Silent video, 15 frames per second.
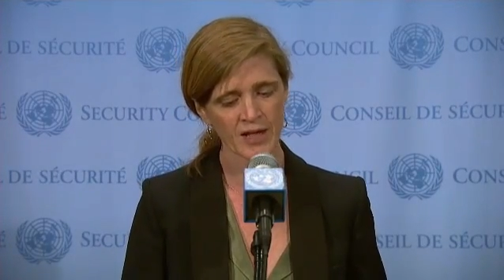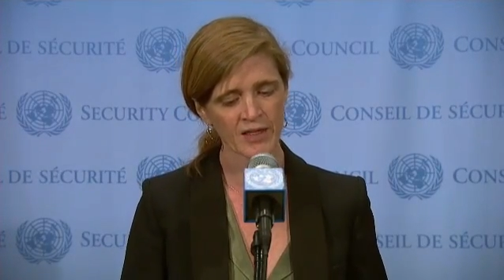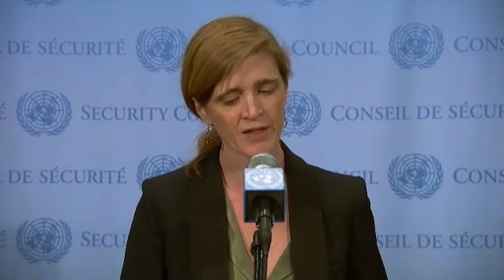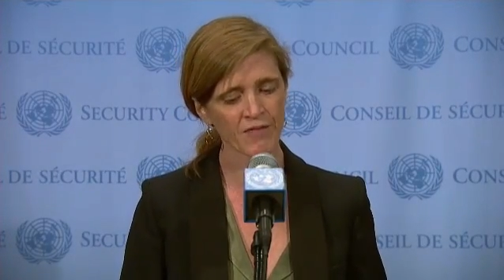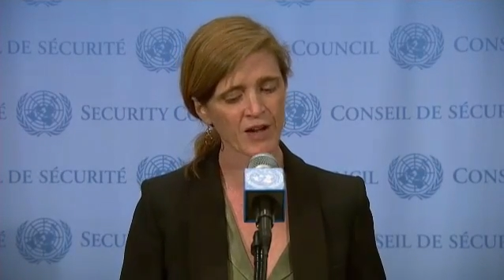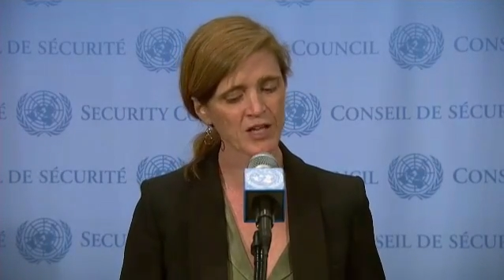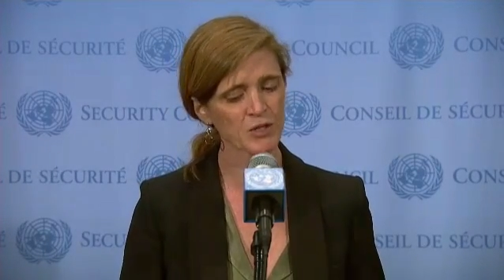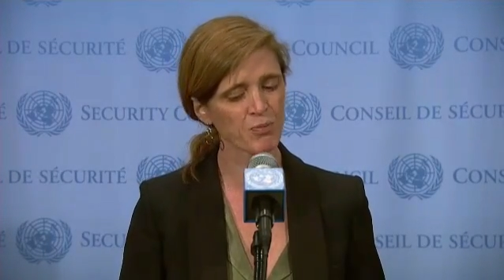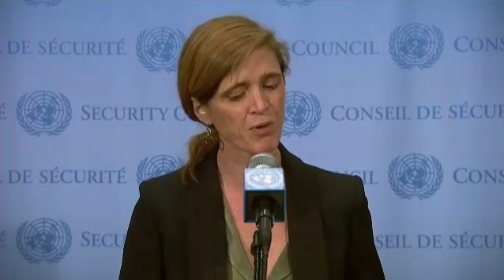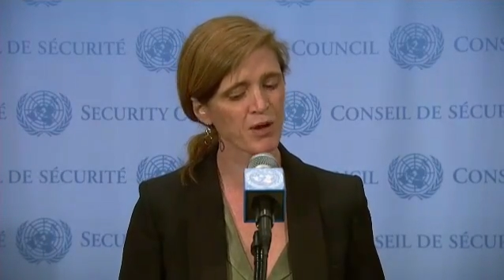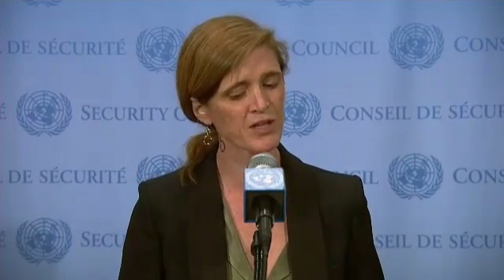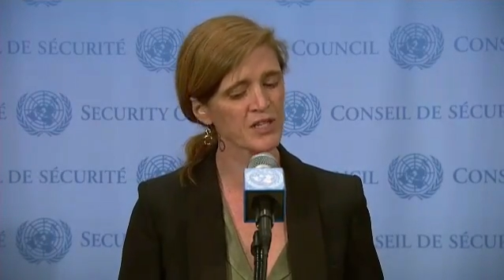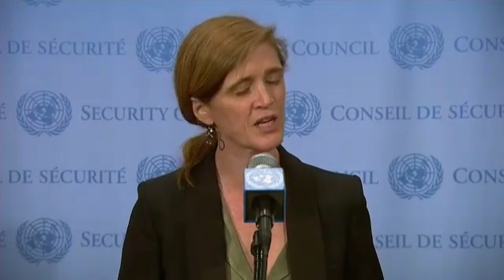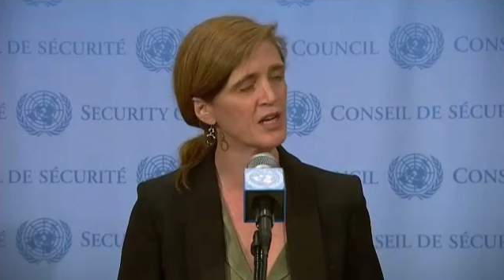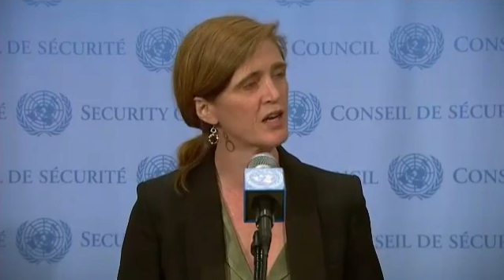The Vice
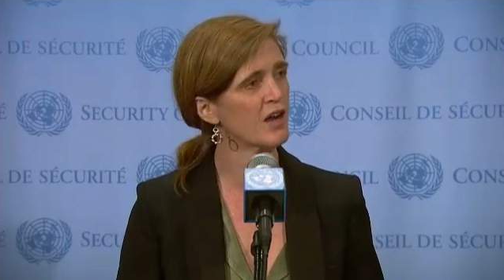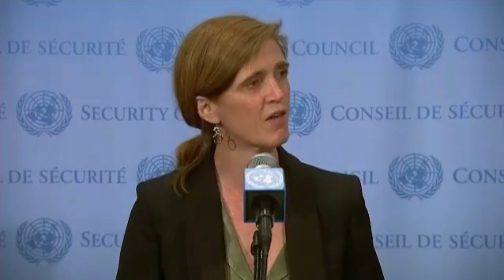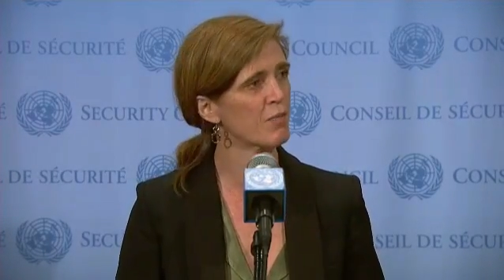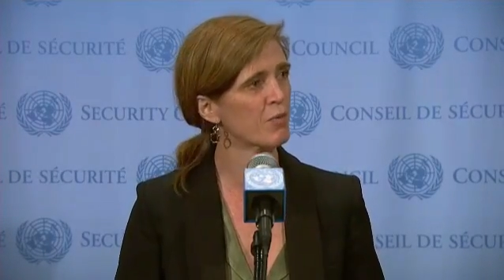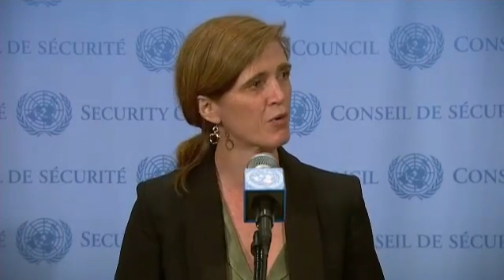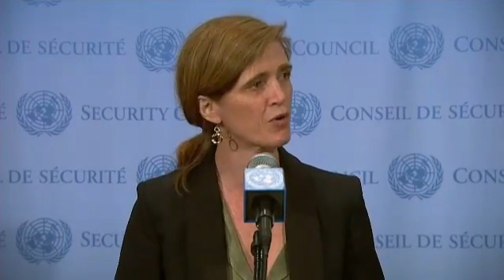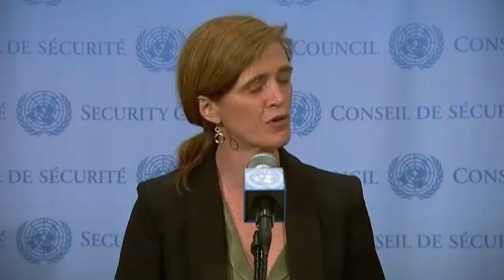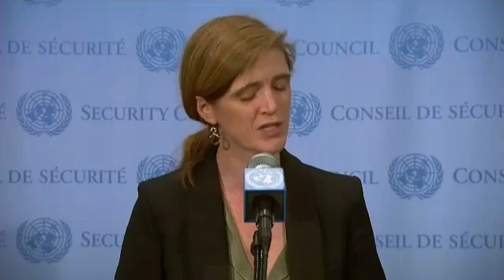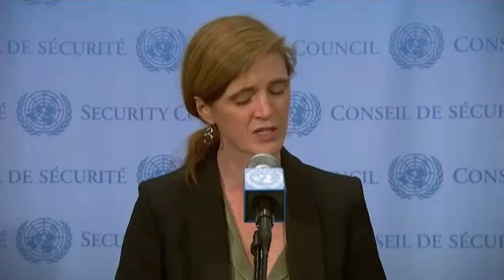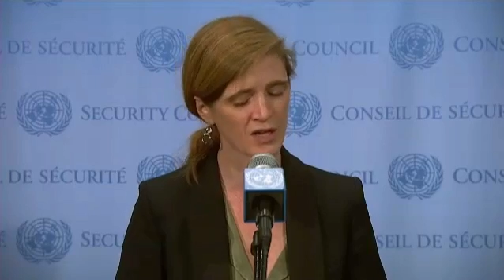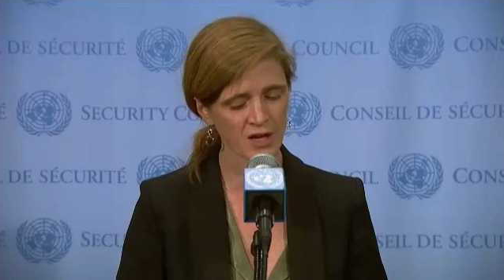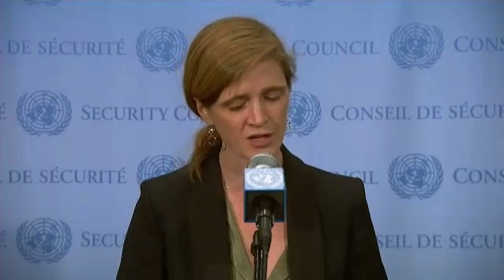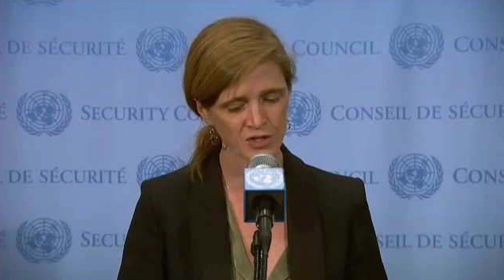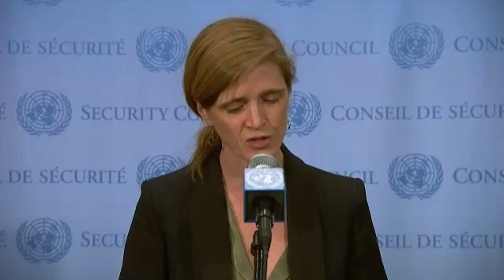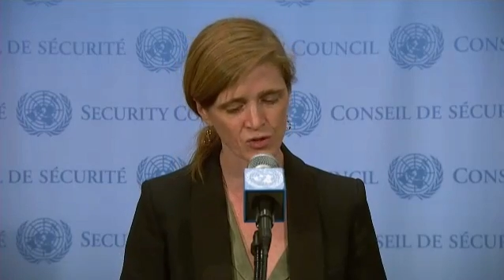President of Burundi's
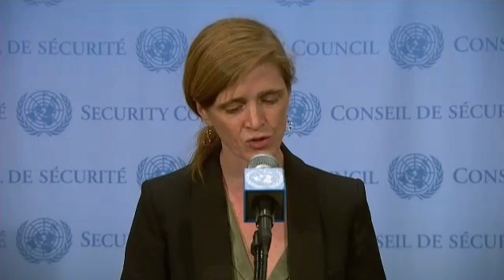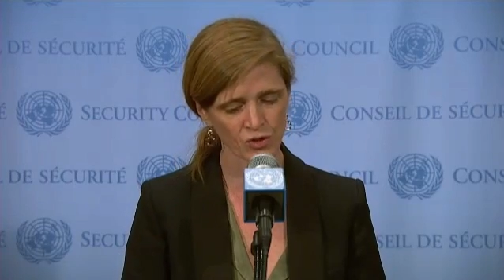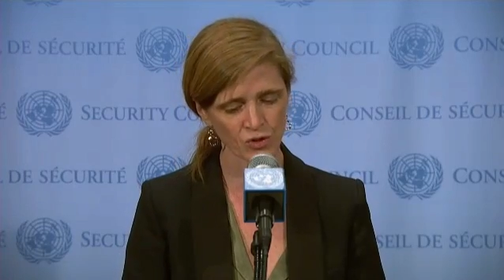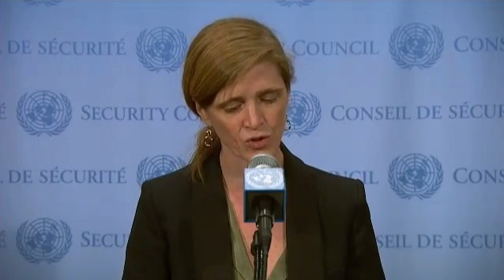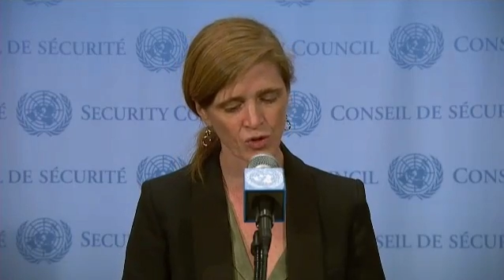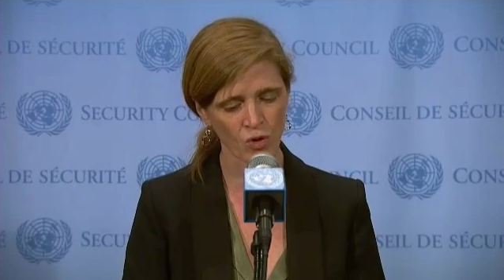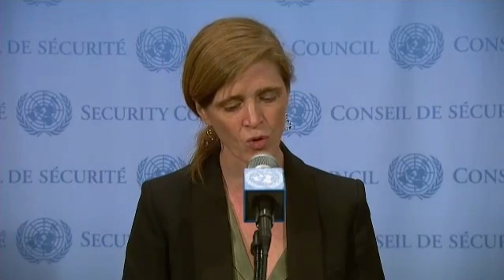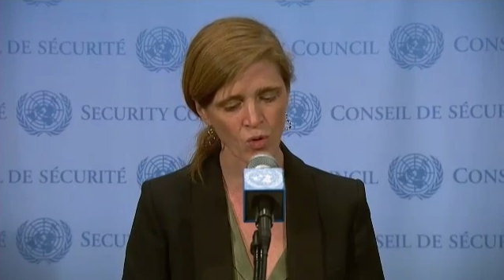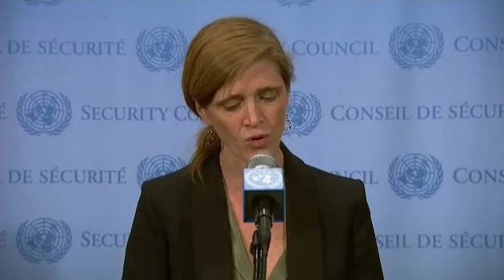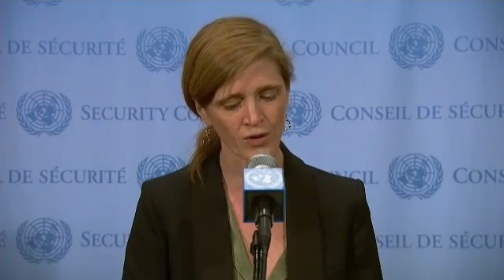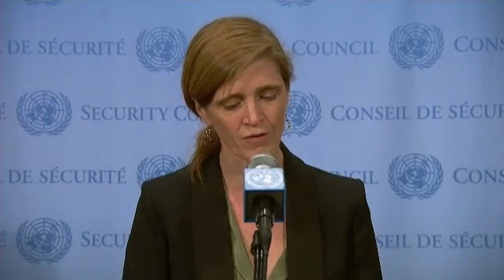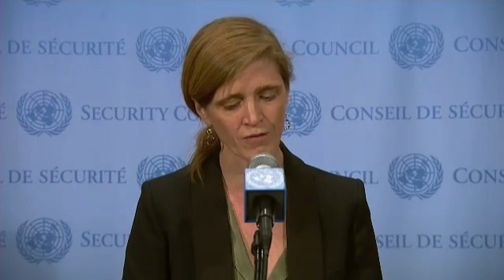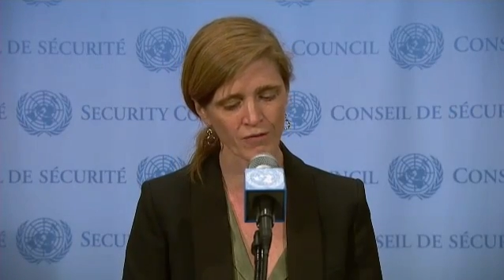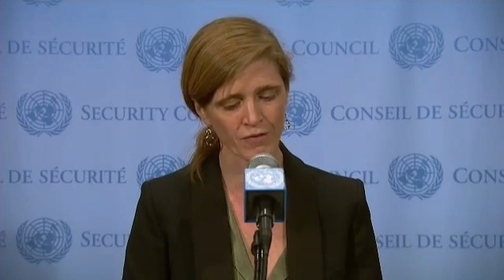Constitutional Court